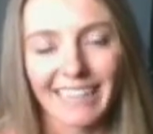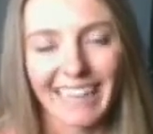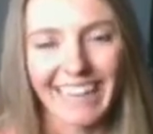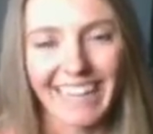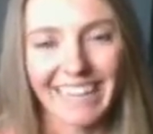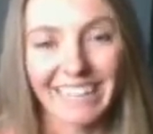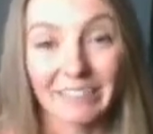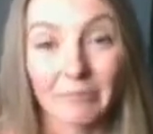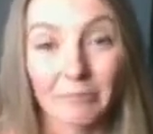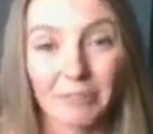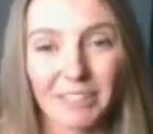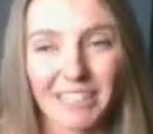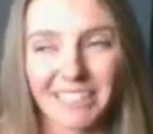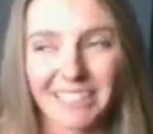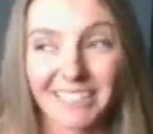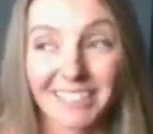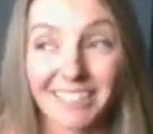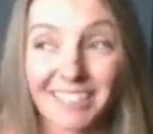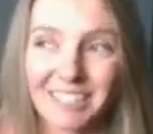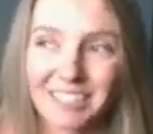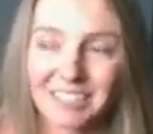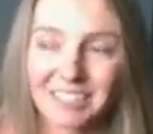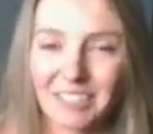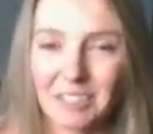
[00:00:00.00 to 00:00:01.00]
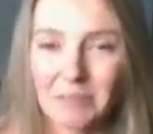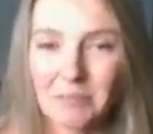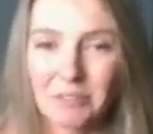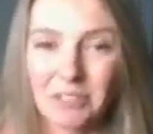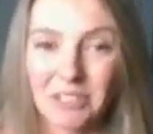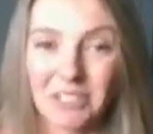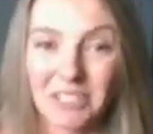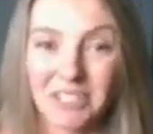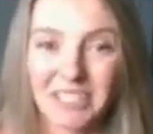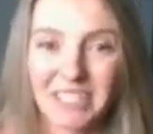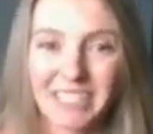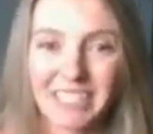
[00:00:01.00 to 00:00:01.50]
And we get to see
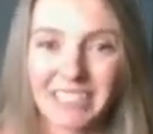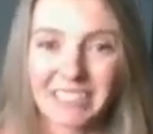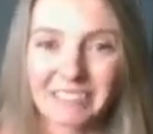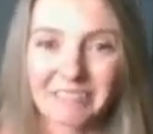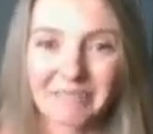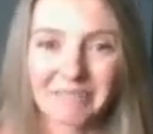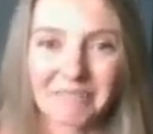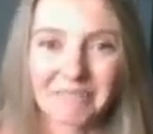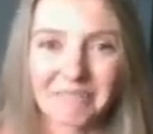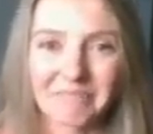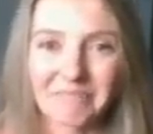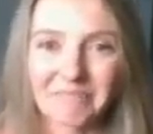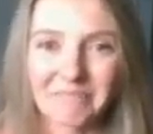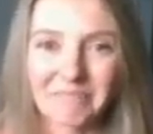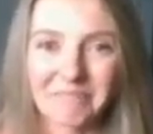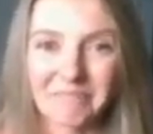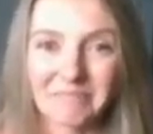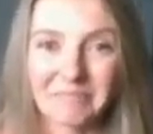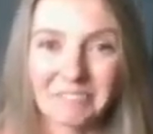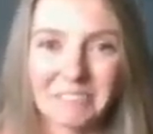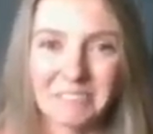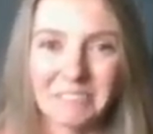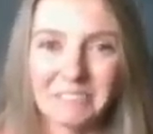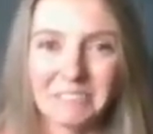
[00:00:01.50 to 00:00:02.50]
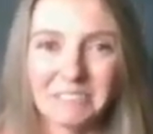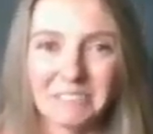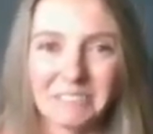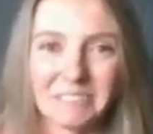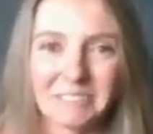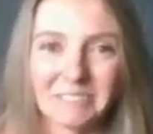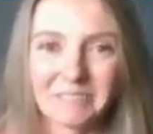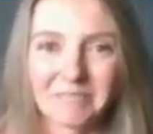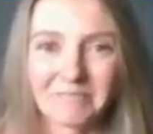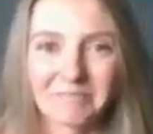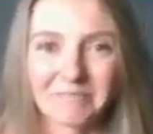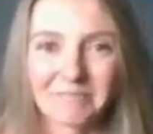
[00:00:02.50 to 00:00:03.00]
more skiing. Ooh,
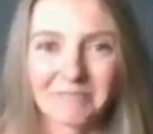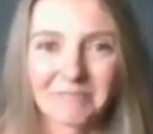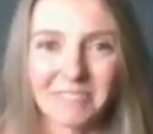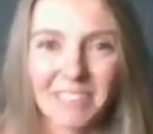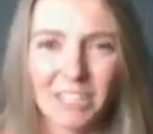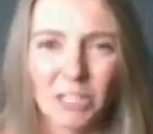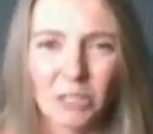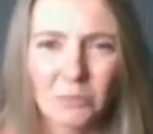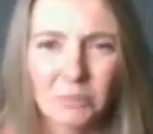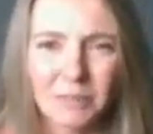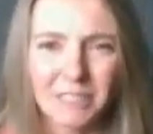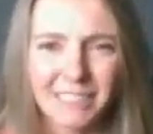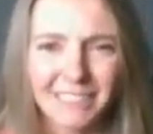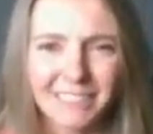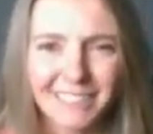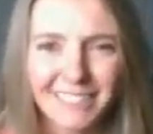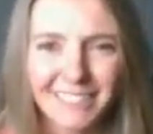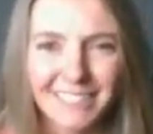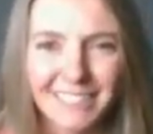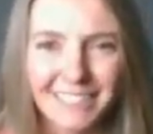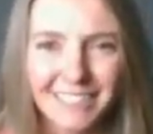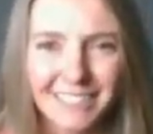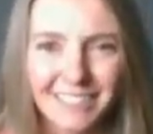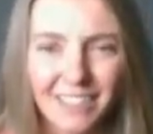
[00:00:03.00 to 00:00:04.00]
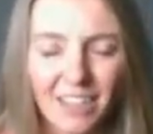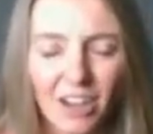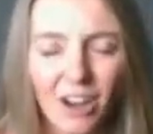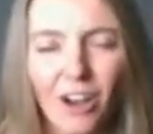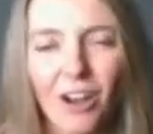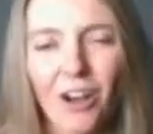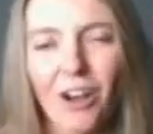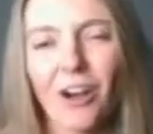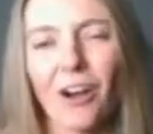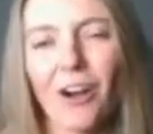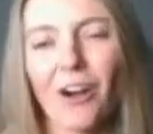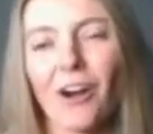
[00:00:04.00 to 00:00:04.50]
I hope we get to see some,
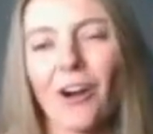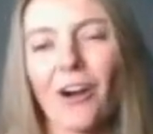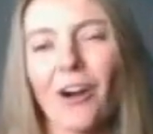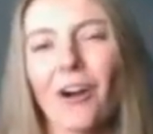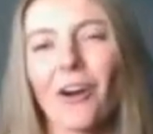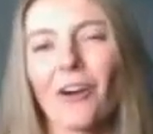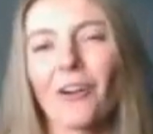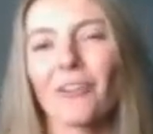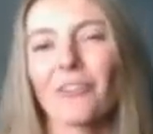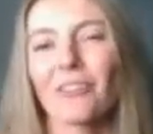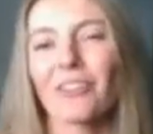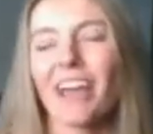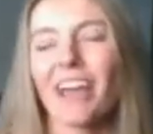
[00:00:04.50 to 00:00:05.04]
oh,